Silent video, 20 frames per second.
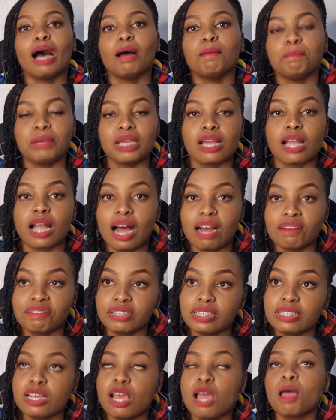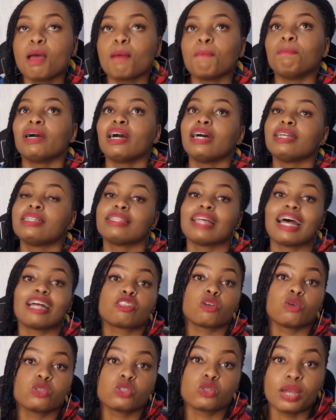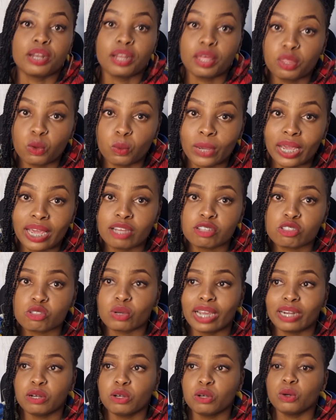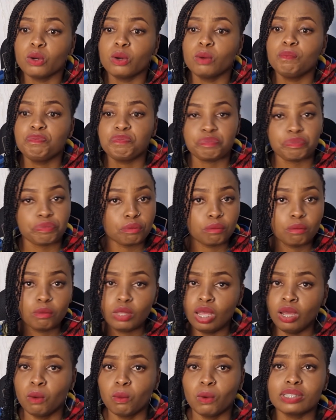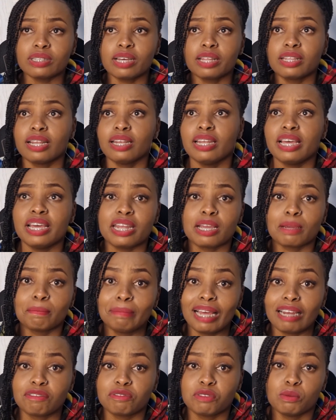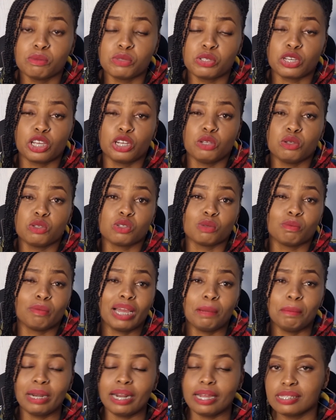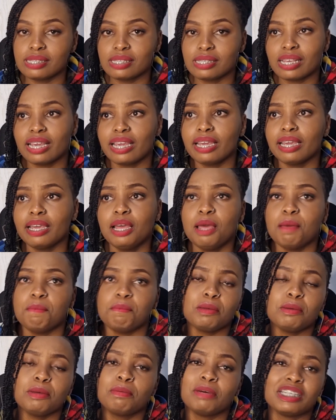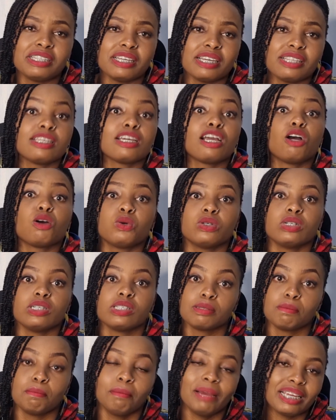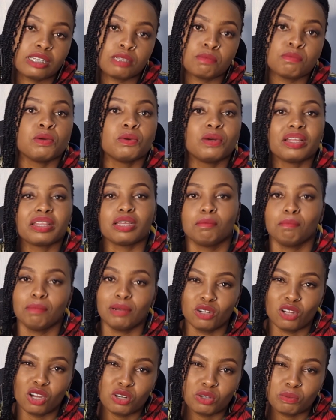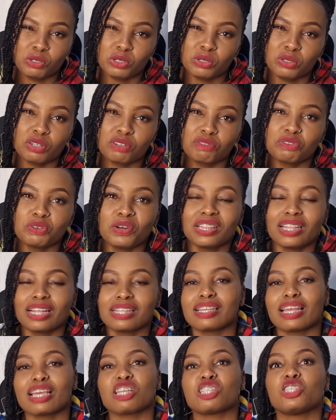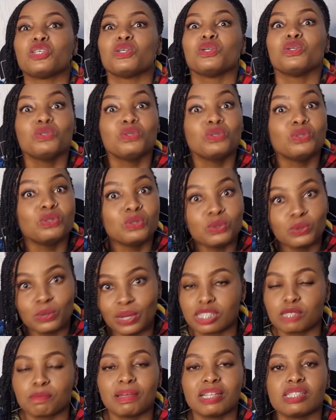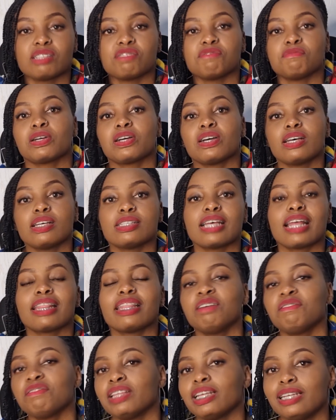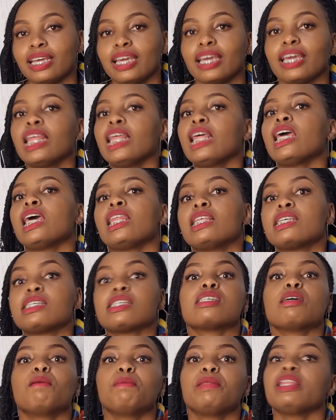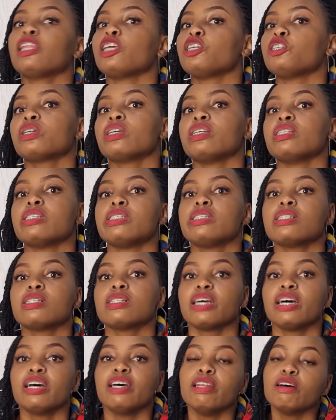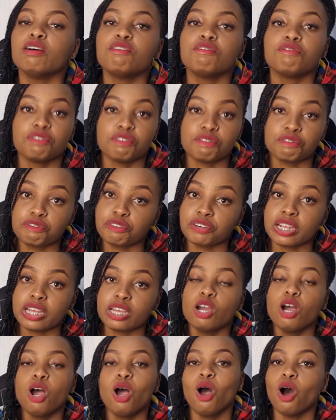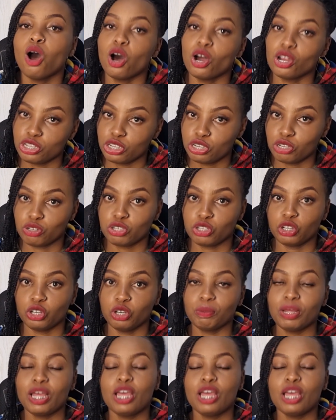being covered, but that's also another way. So I don't know what other learning platforms you can use to buy, but I'd say maybe purchasing a course might be worth it, but don't look for one that's too expensive, because at the end of the day, this is something that you can still learn for free on YouTube.